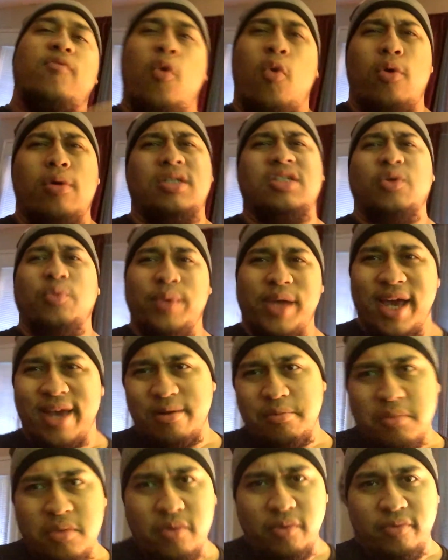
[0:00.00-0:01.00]
course, because we had to
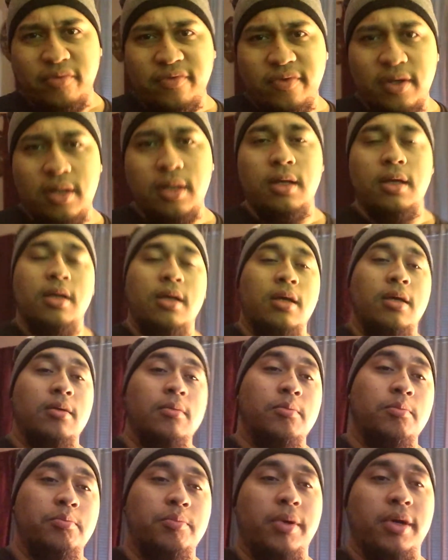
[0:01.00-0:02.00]
move.
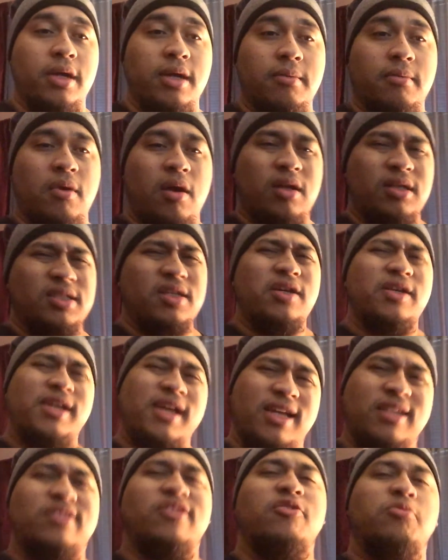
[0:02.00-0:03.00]
But um, I'll tell you
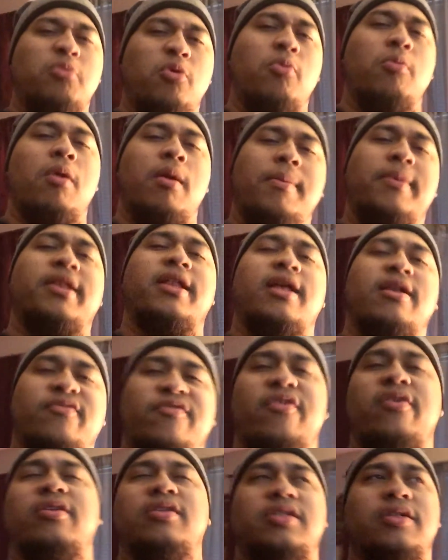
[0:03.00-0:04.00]
guys a little bit more about that
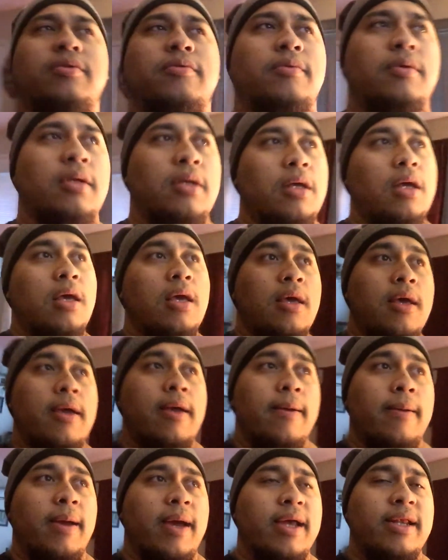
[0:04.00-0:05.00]
very soon.
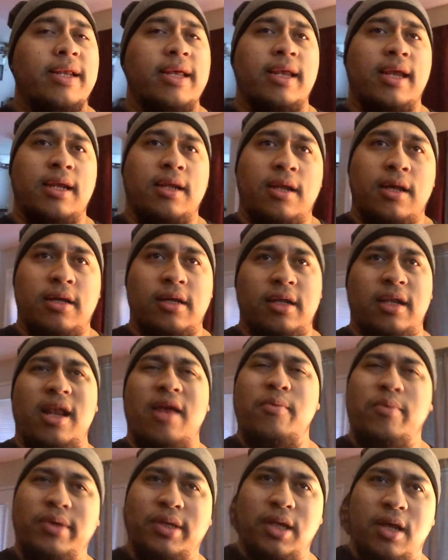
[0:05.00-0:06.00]
And then I lost,
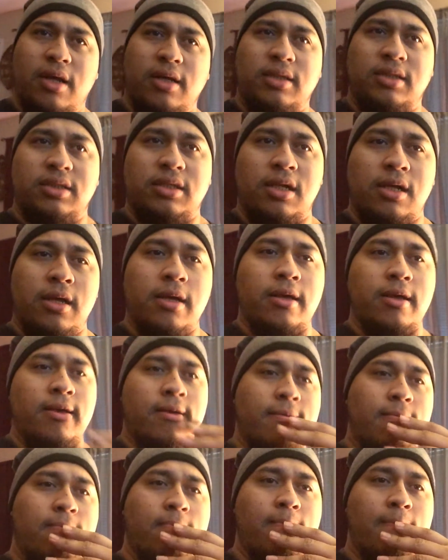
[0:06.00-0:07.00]
then we lost
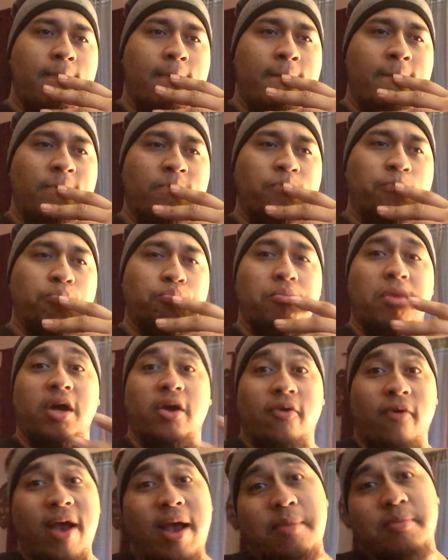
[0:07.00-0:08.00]
my
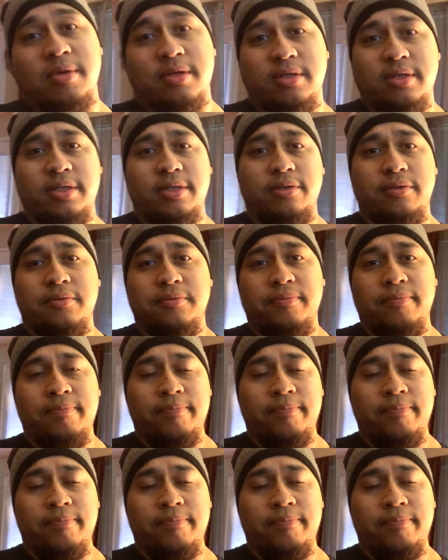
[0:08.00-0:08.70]
grandmas too